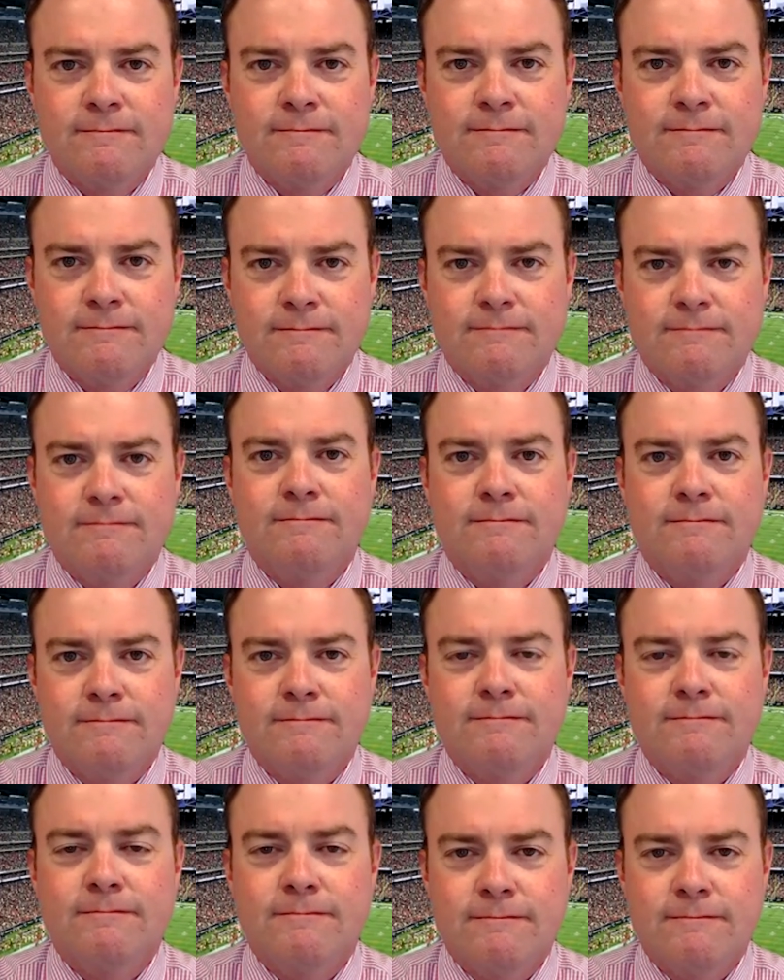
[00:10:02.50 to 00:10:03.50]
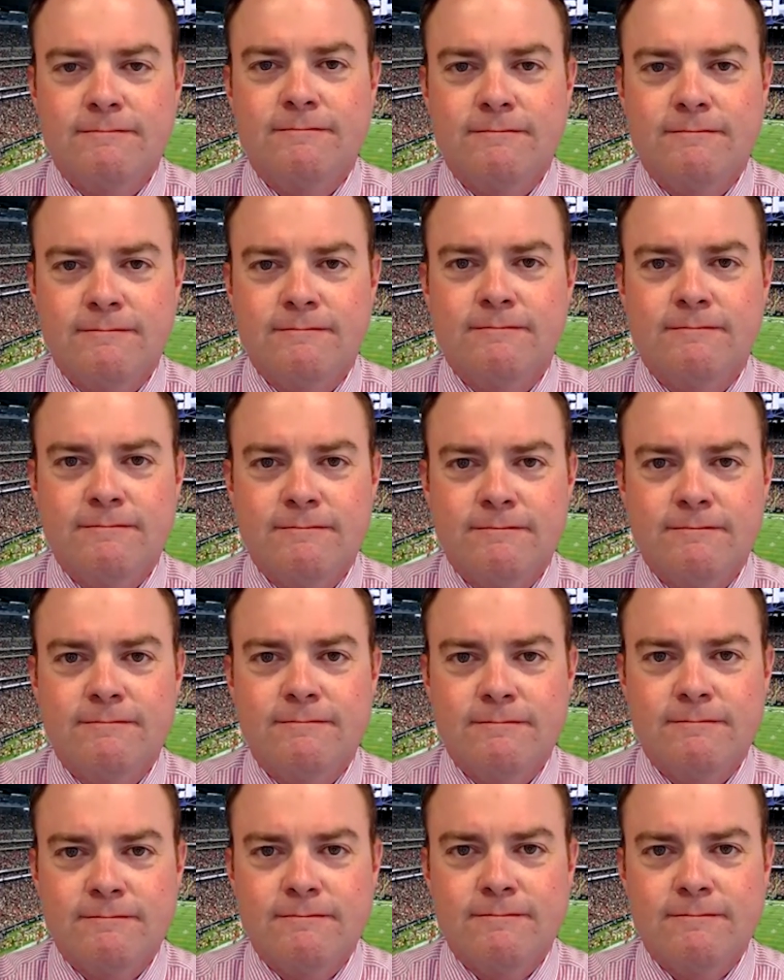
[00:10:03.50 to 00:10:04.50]

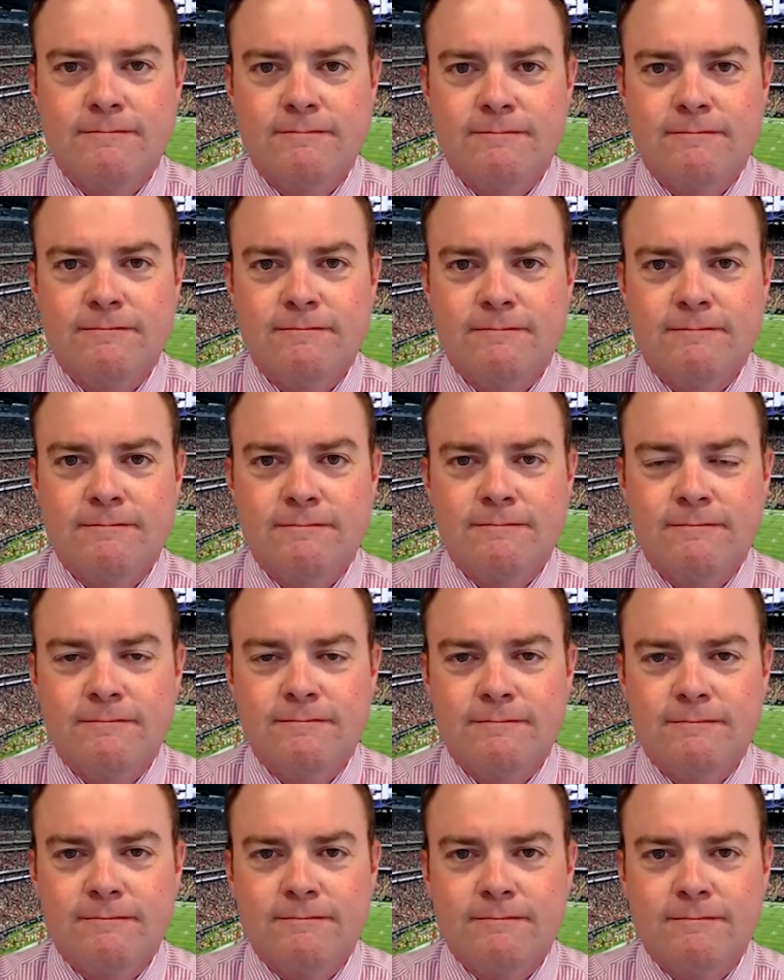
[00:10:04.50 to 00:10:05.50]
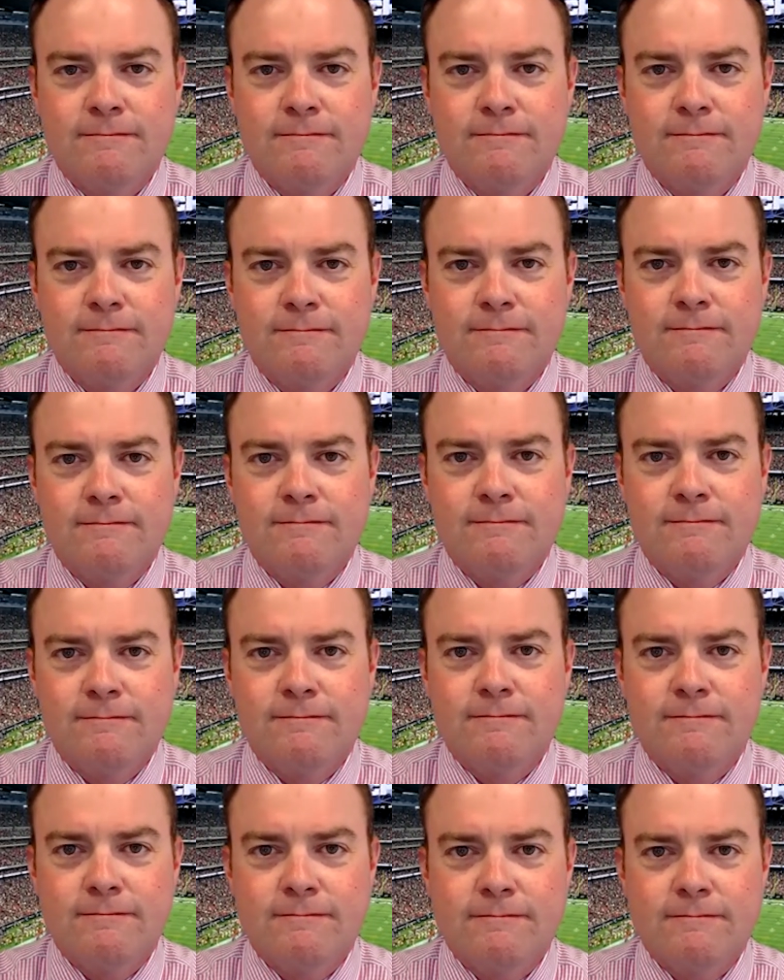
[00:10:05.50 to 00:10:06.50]

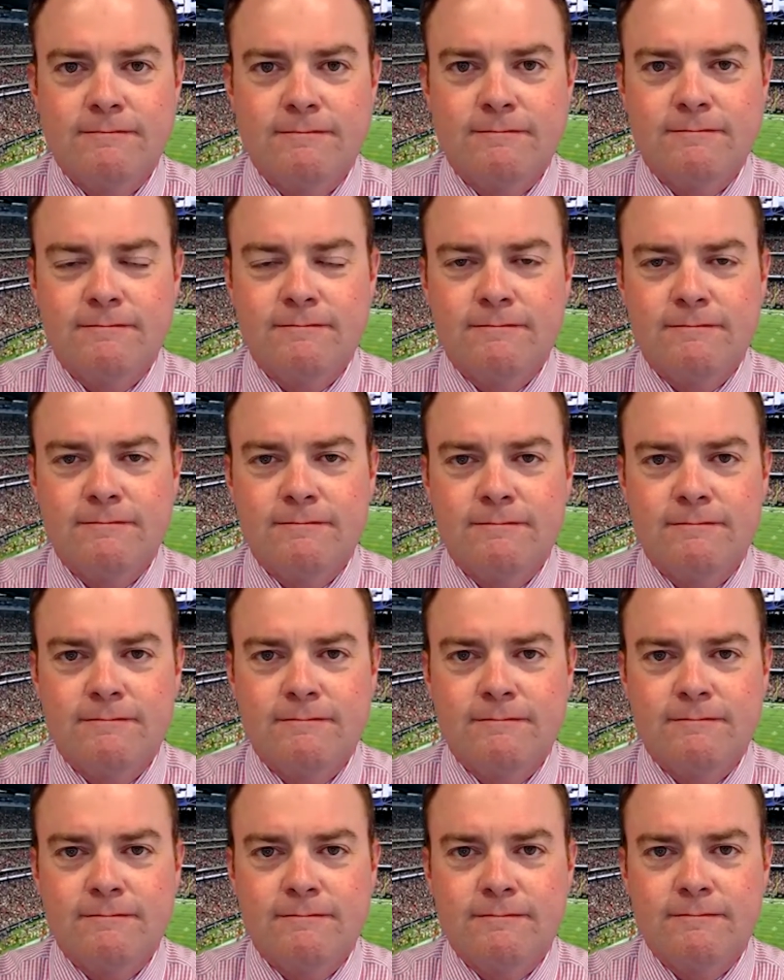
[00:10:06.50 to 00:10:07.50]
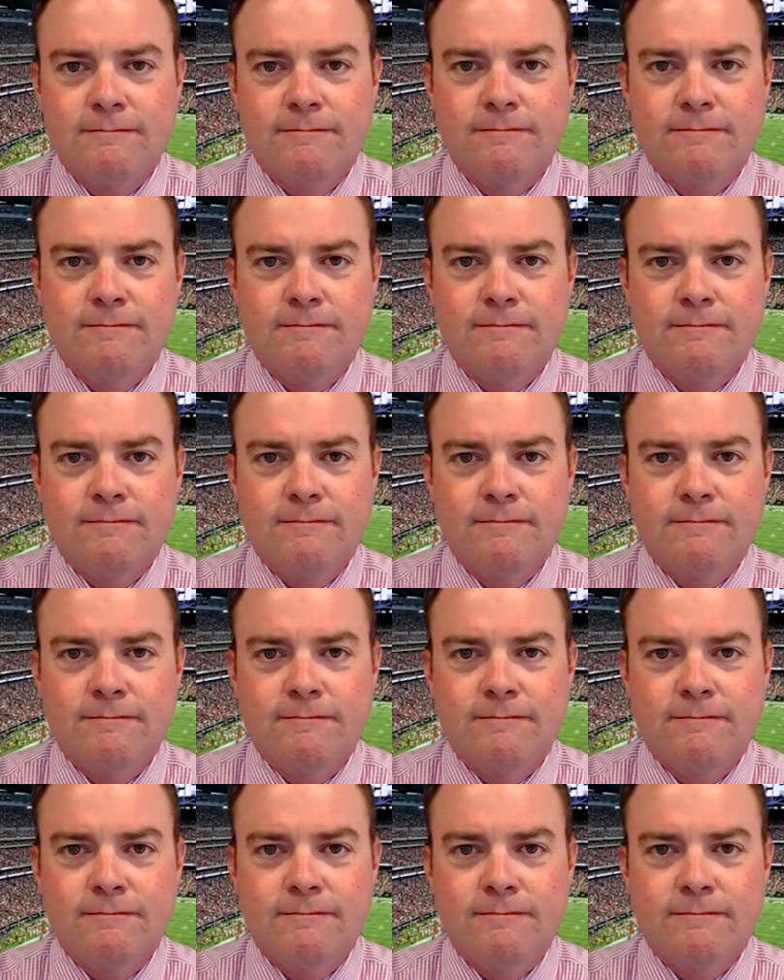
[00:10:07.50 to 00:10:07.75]
No words are spoken by the person on screen.